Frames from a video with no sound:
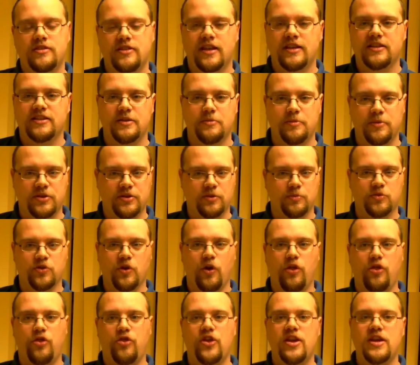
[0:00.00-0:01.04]
so that seemed to be some
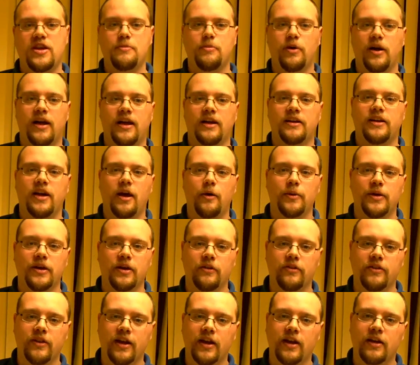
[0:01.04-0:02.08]
sort of theme I had going
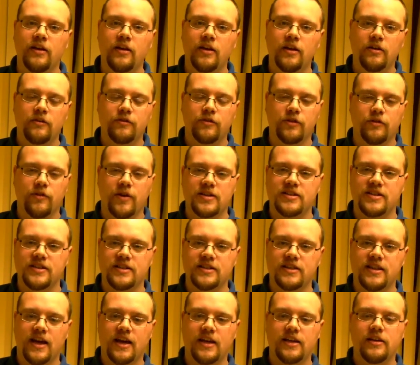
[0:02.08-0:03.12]
on there for the rest of
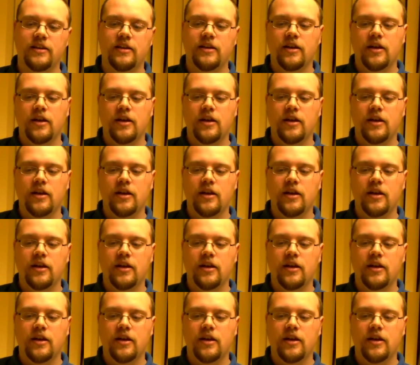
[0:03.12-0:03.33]
the day.